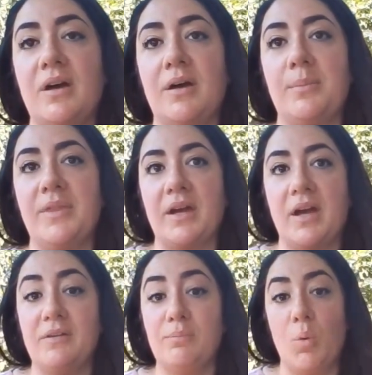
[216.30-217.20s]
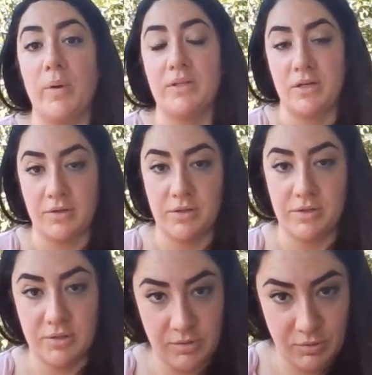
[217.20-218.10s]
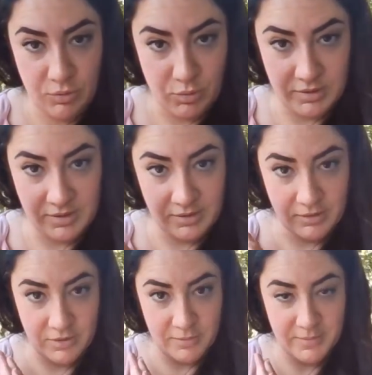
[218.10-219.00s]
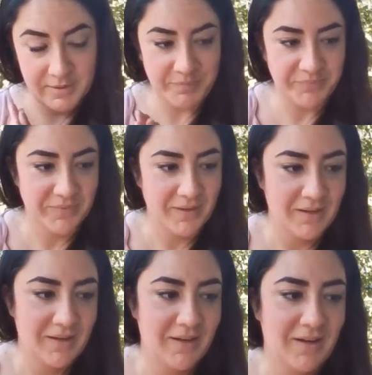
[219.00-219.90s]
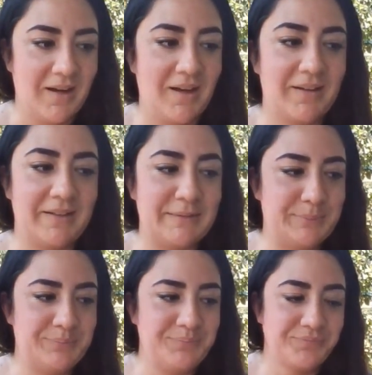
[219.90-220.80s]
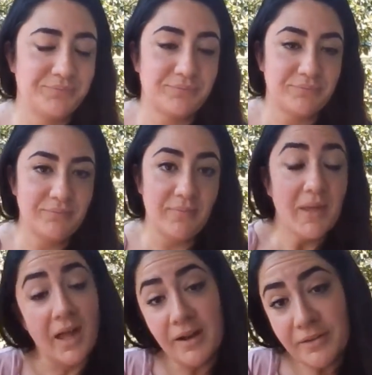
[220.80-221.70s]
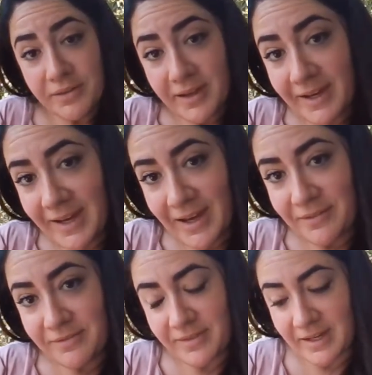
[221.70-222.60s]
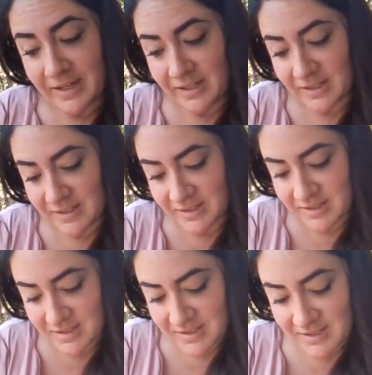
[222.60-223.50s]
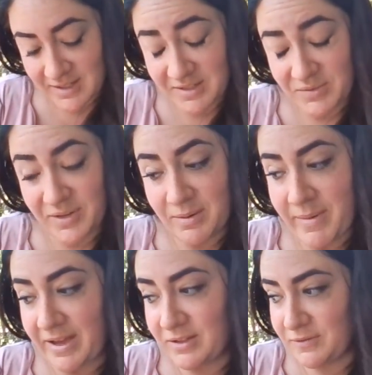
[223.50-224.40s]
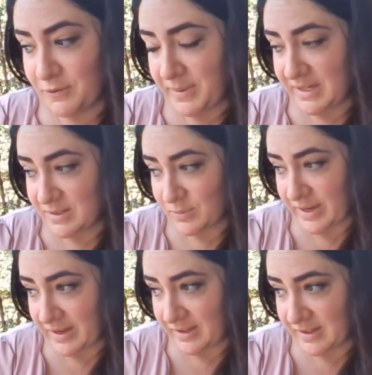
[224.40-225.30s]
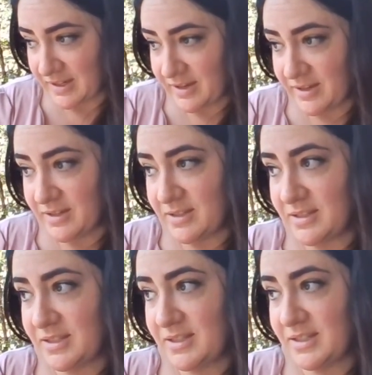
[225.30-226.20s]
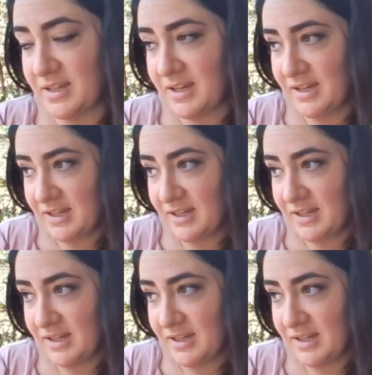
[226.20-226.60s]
that kind of point doctors towards scleroderma. Um, Another thing I have that is very mild for me as well is